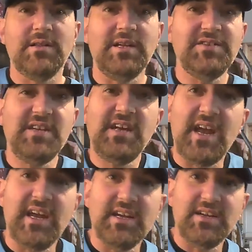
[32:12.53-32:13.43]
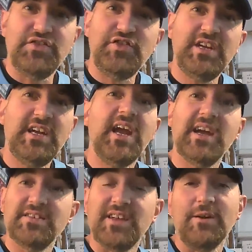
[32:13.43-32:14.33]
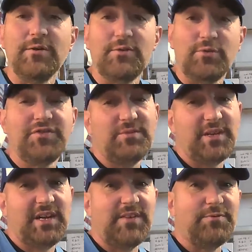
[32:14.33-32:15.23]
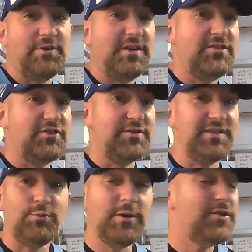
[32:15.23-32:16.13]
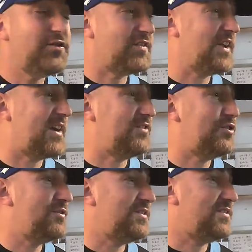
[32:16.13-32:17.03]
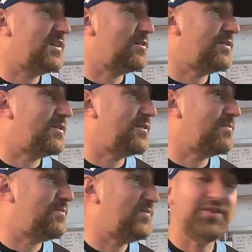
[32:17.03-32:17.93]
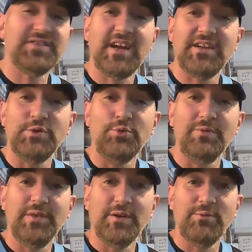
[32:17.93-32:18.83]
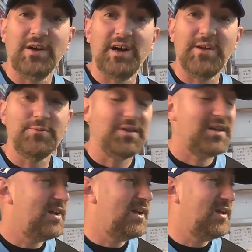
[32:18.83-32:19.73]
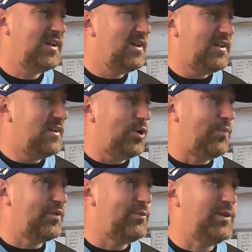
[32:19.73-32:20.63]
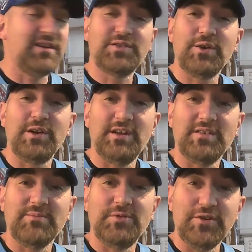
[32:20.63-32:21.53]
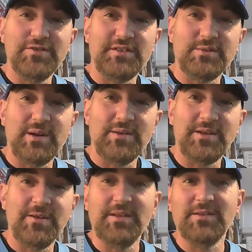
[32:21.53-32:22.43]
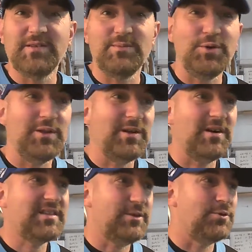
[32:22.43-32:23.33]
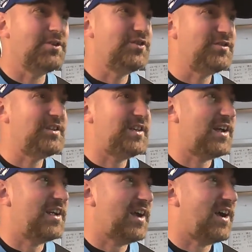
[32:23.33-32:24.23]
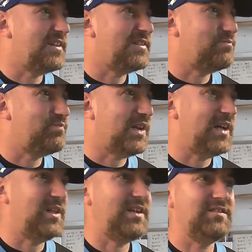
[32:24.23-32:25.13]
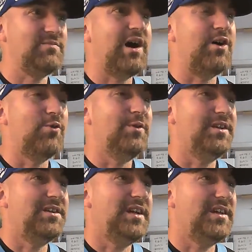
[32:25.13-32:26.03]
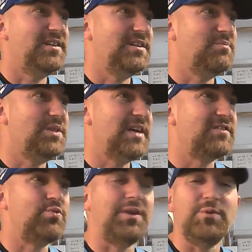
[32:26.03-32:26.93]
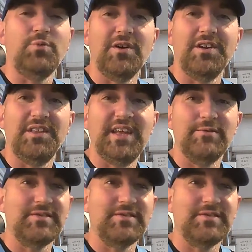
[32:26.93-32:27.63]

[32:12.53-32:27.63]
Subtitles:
Lindsay, and she has a Christian McCaffrey jersey. We've just got jerseys here that are just not doing very well. Hopefully we can start getting some jerseys around here that's some good luck. The only jersey that I got that I like is my own, but that's 21, and